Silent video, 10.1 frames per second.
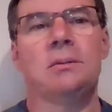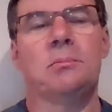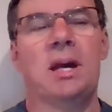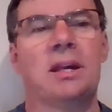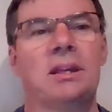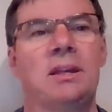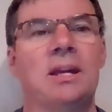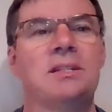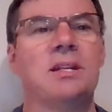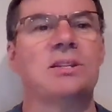Back in
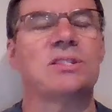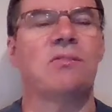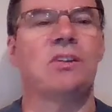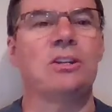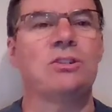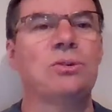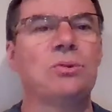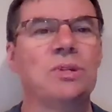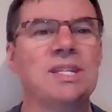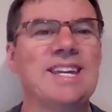
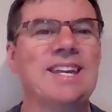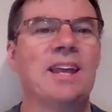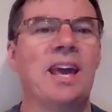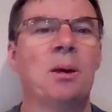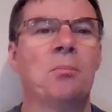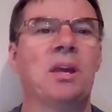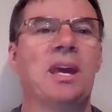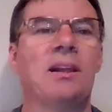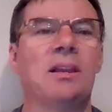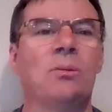1972, Dean M.
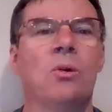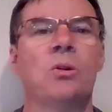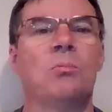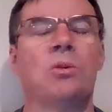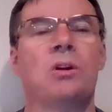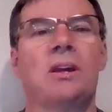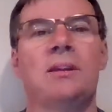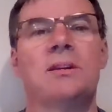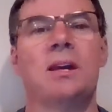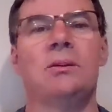Kelly wrote a book
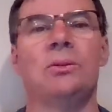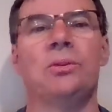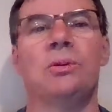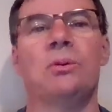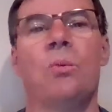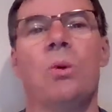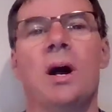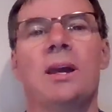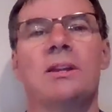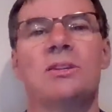entitled
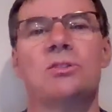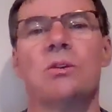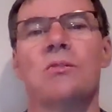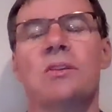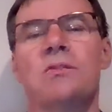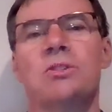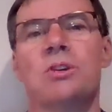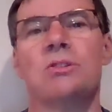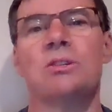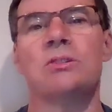Why Conservative
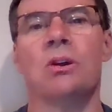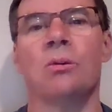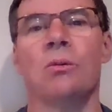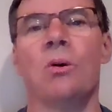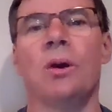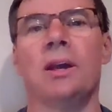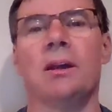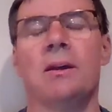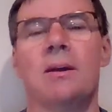Churches Are Growing,